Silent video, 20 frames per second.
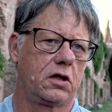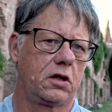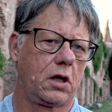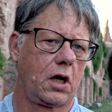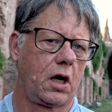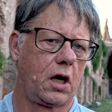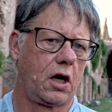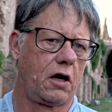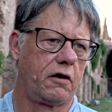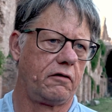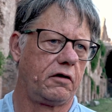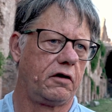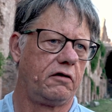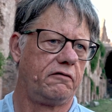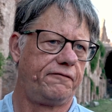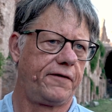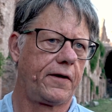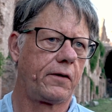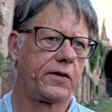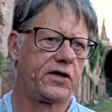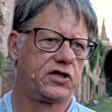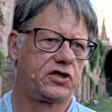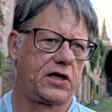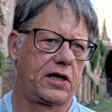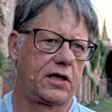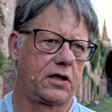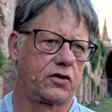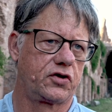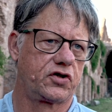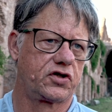uh, fairy
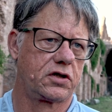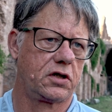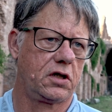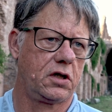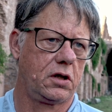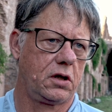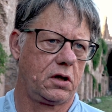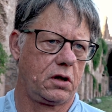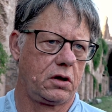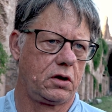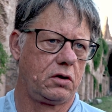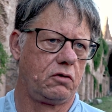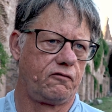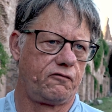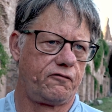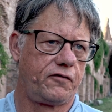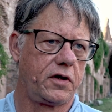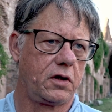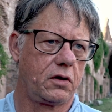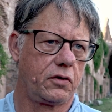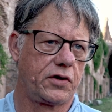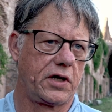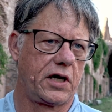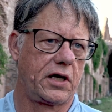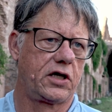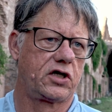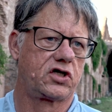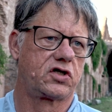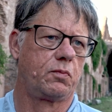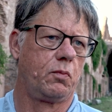tales, you feel that
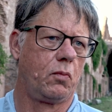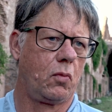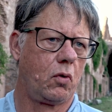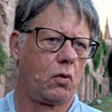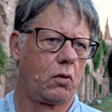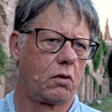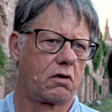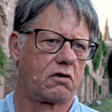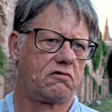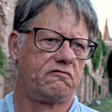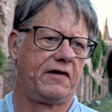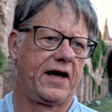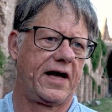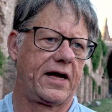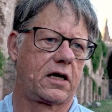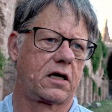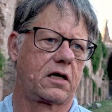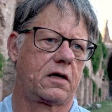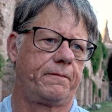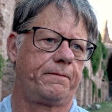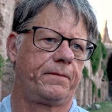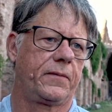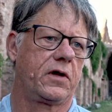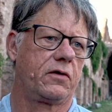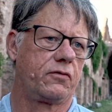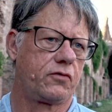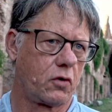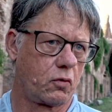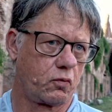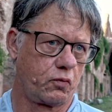it's more like
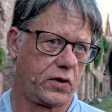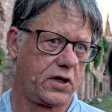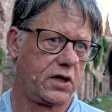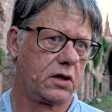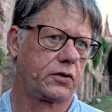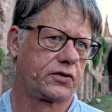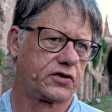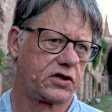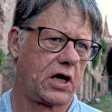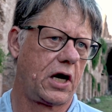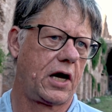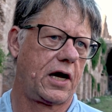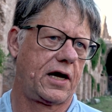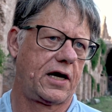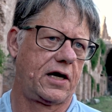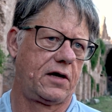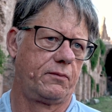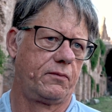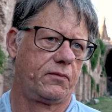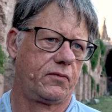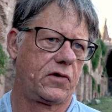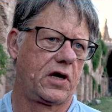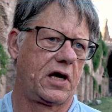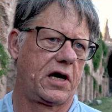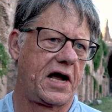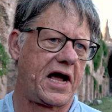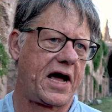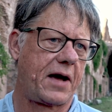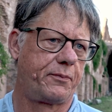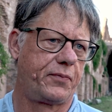the real time that
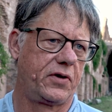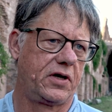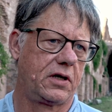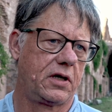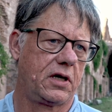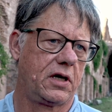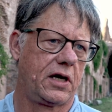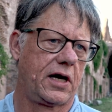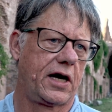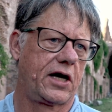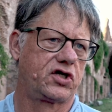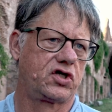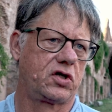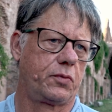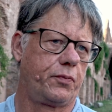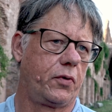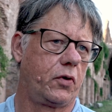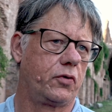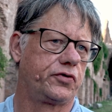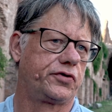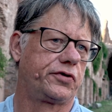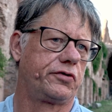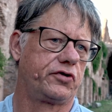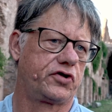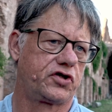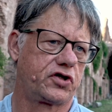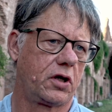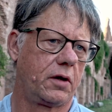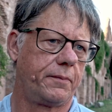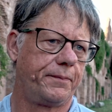happened as opposed to
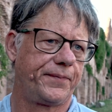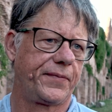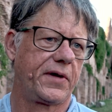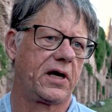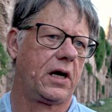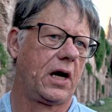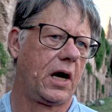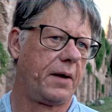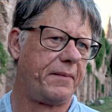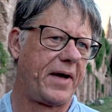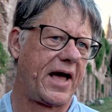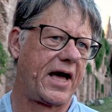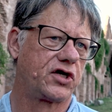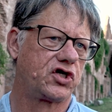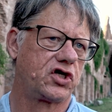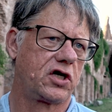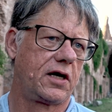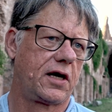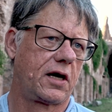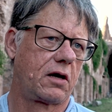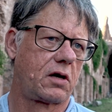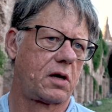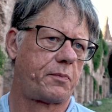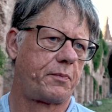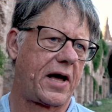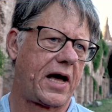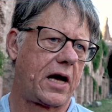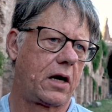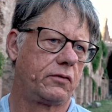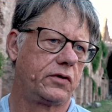some imaginary
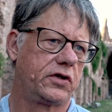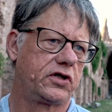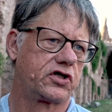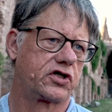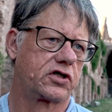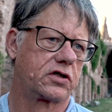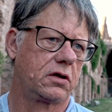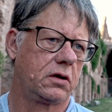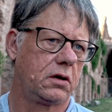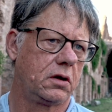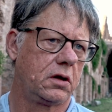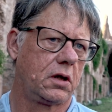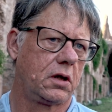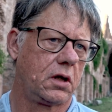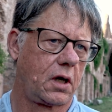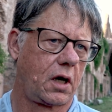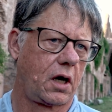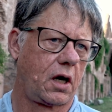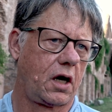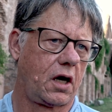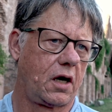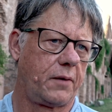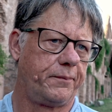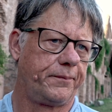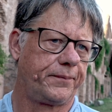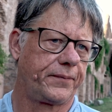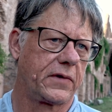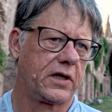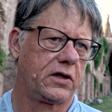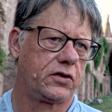palace. Uh,
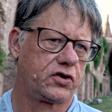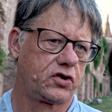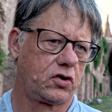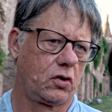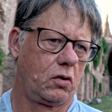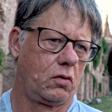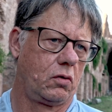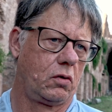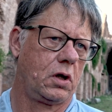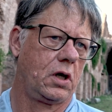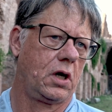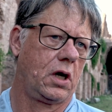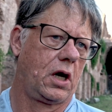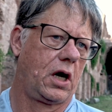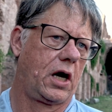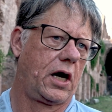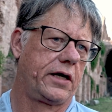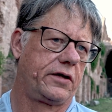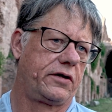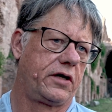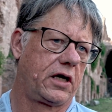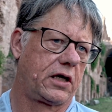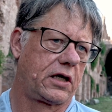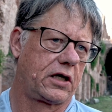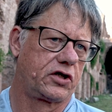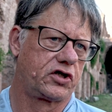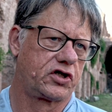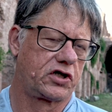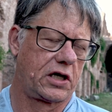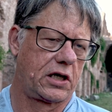so I think
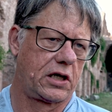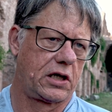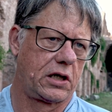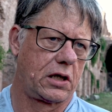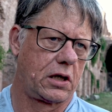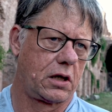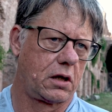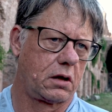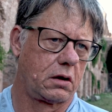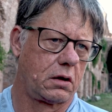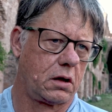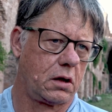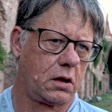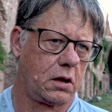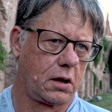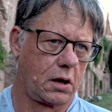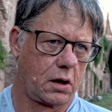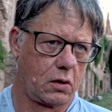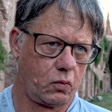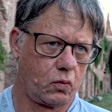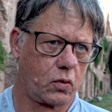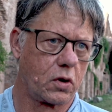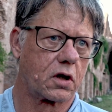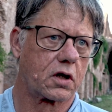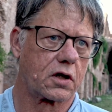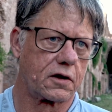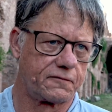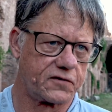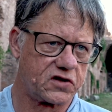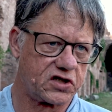it's a, uh, a
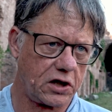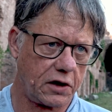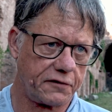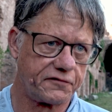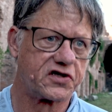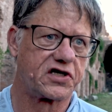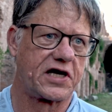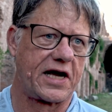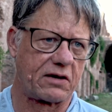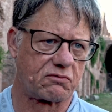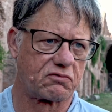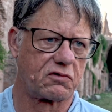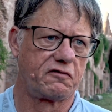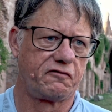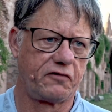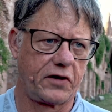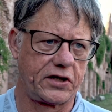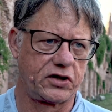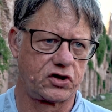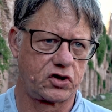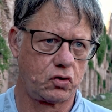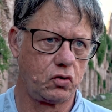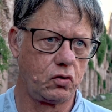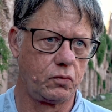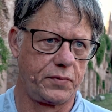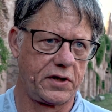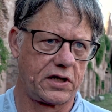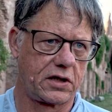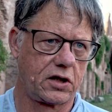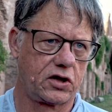work of self-sacrifice too
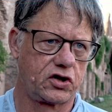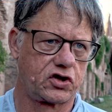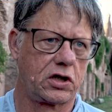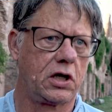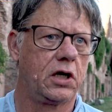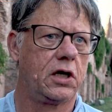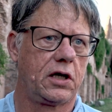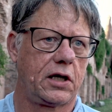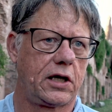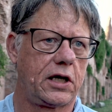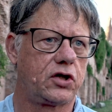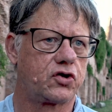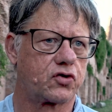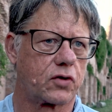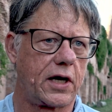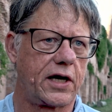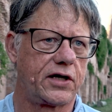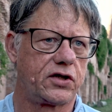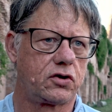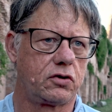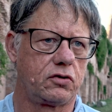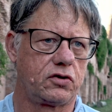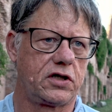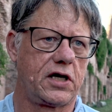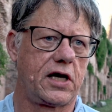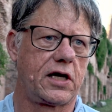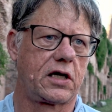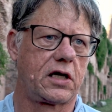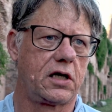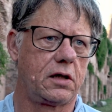because he tried to
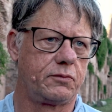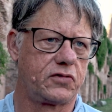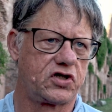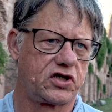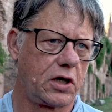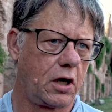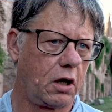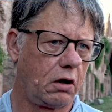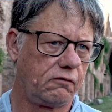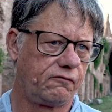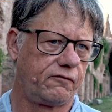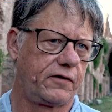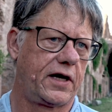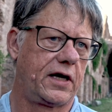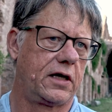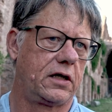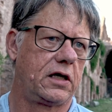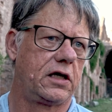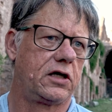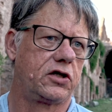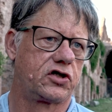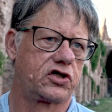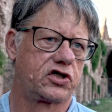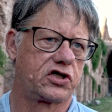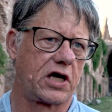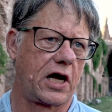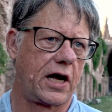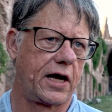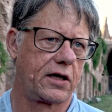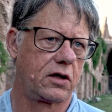take himself and his
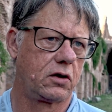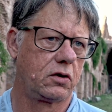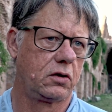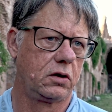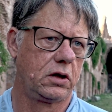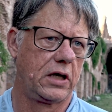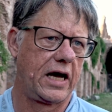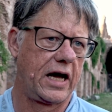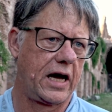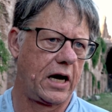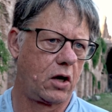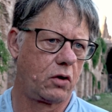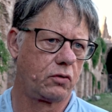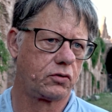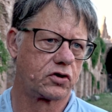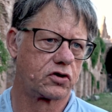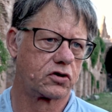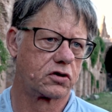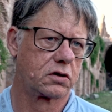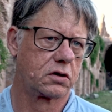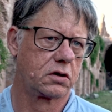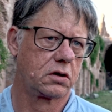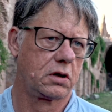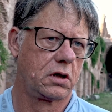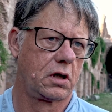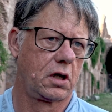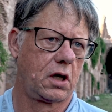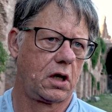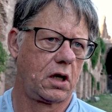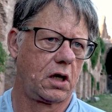style out
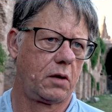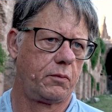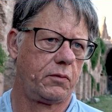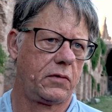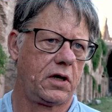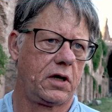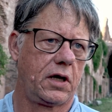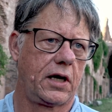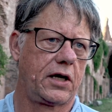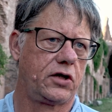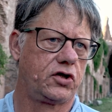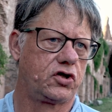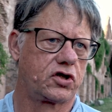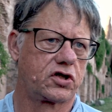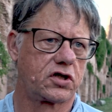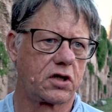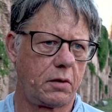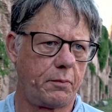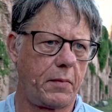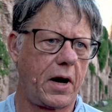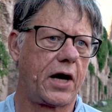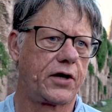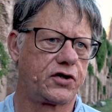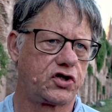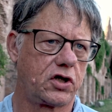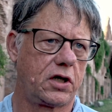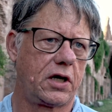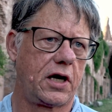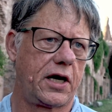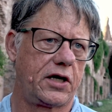um, and just
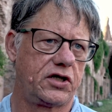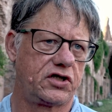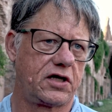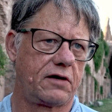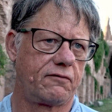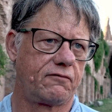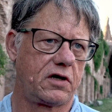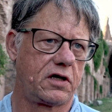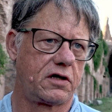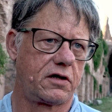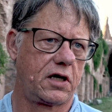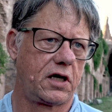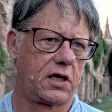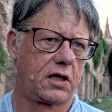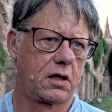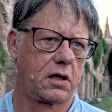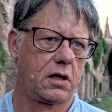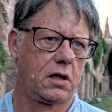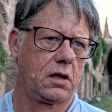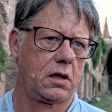homogenize everything.